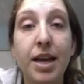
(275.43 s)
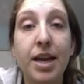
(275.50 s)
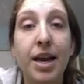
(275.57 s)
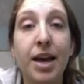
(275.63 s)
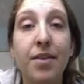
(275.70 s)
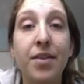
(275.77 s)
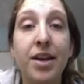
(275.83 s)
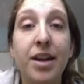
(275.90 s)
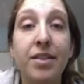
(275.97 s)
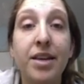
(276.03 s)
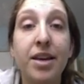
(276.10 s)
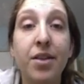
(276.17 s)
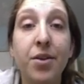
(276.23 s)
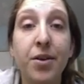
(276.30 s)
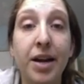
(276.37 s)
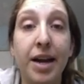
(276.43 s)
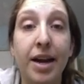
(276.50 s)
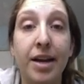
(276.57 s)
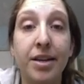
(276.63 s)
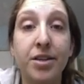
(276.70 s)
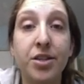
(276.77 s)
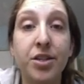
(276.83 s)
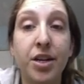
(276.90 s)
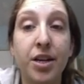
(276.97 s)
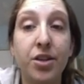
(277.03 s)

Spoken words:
And then on the other hand,